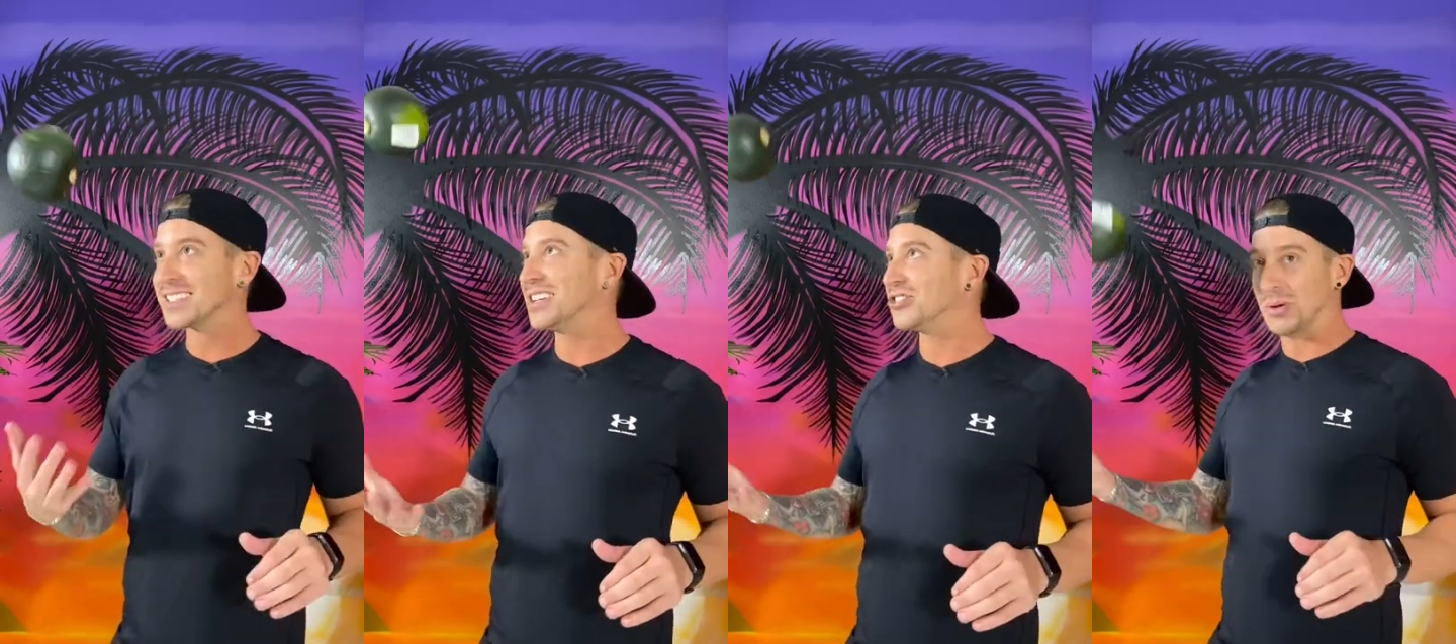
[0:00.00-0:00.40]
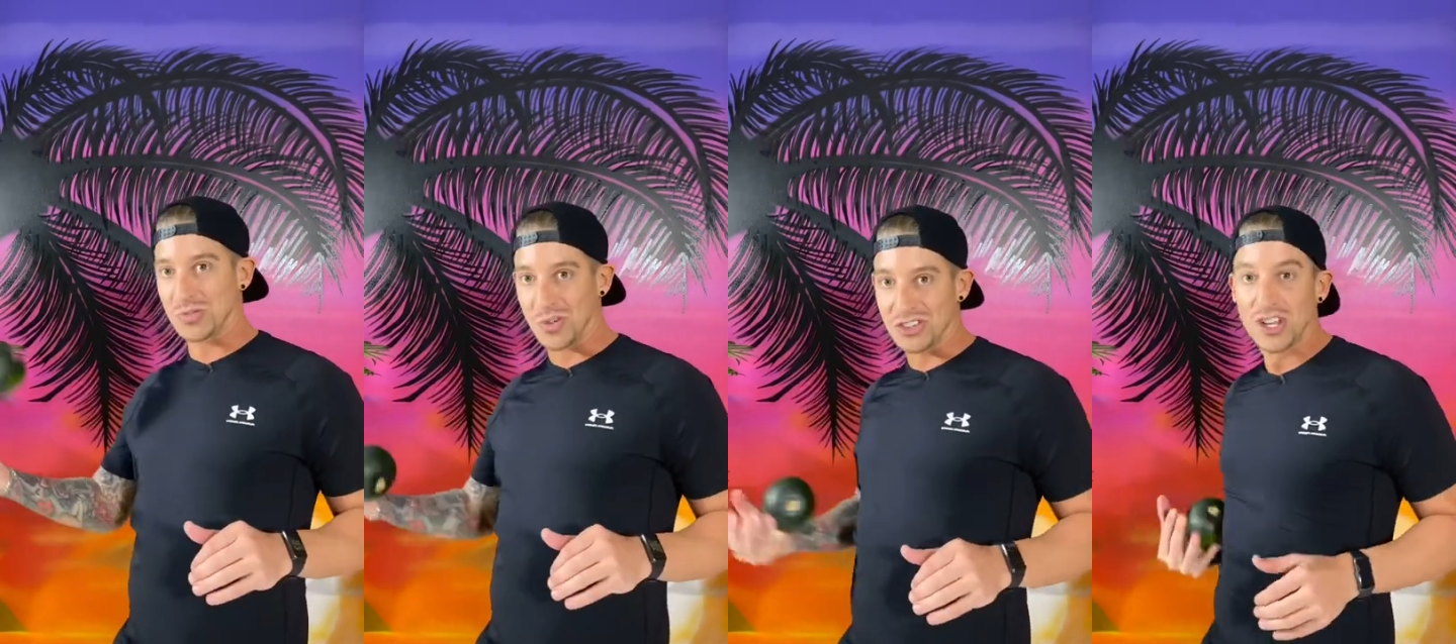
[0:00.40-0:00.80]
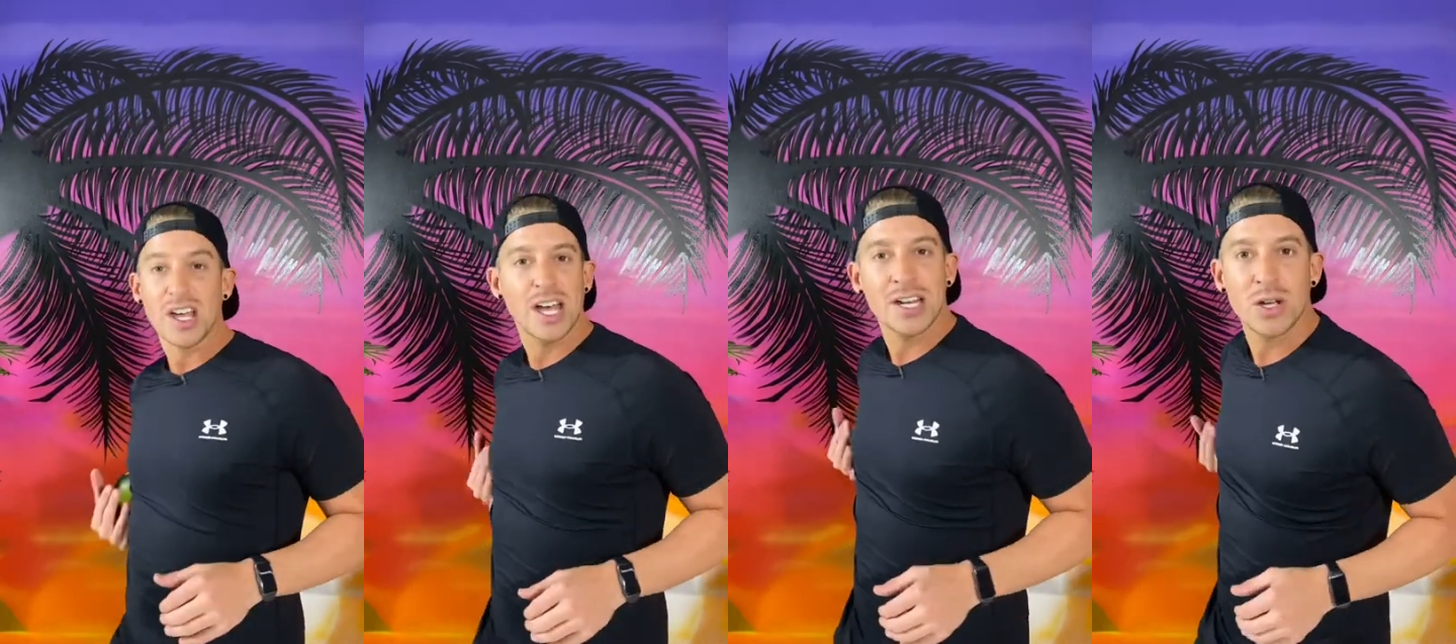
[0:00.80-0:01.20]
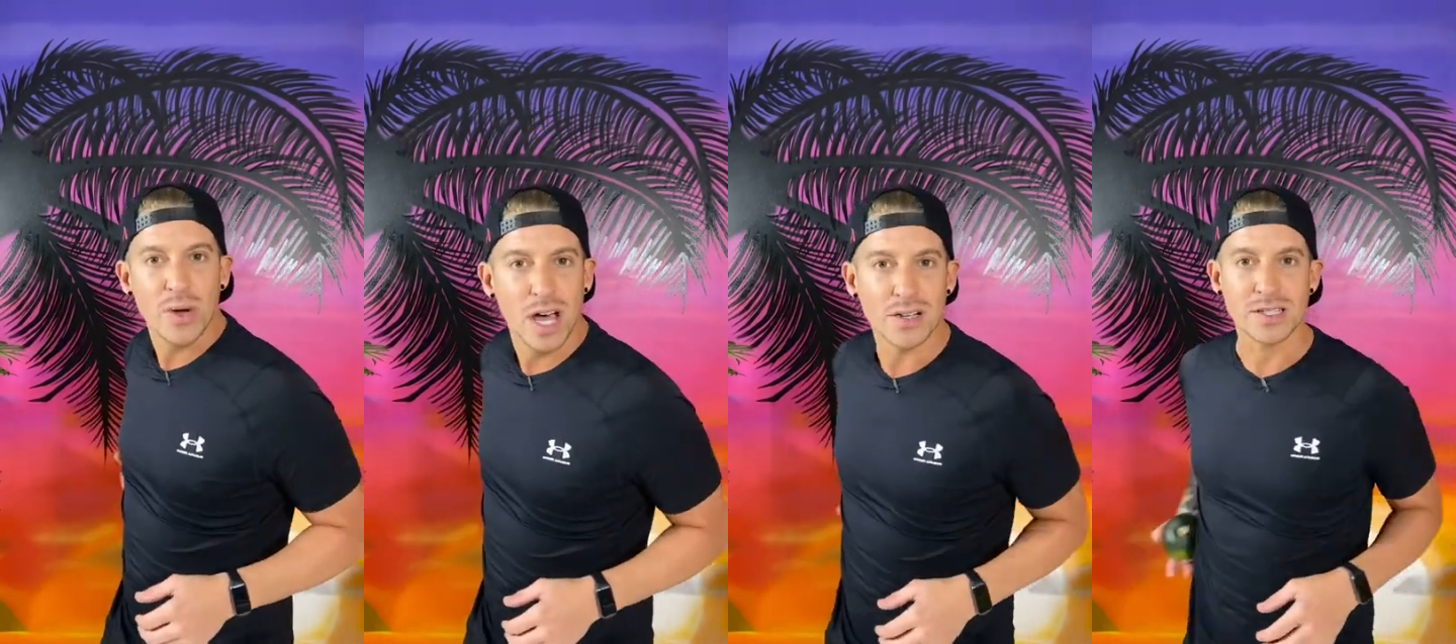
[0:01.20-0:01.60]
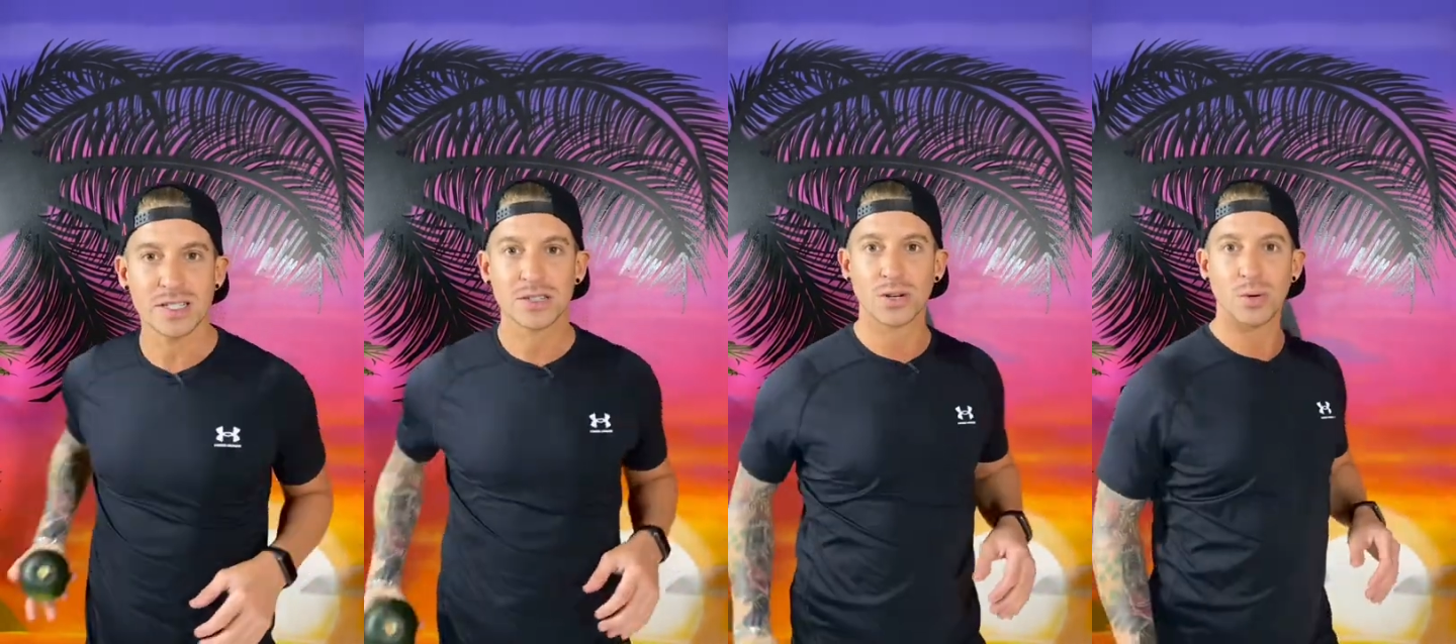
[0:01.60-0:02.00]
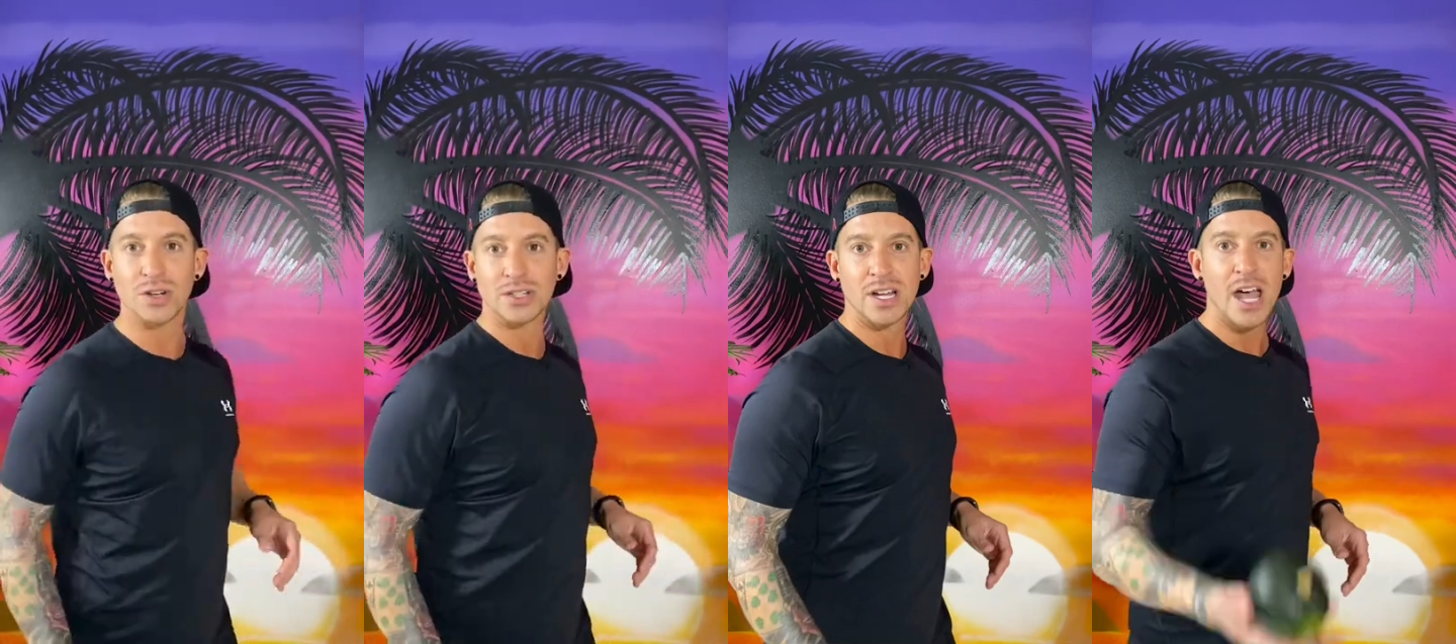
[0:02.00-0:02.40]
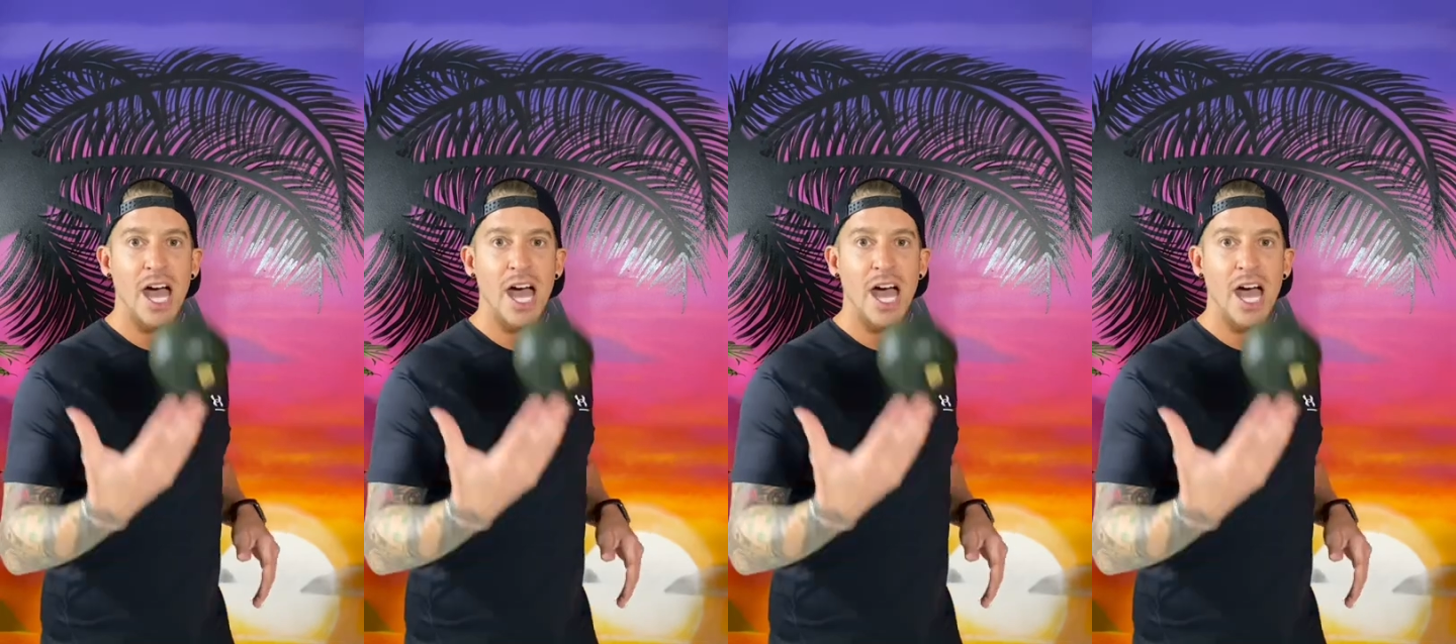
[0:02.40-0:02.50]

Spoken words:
seen a gem squash anywhere else in the world.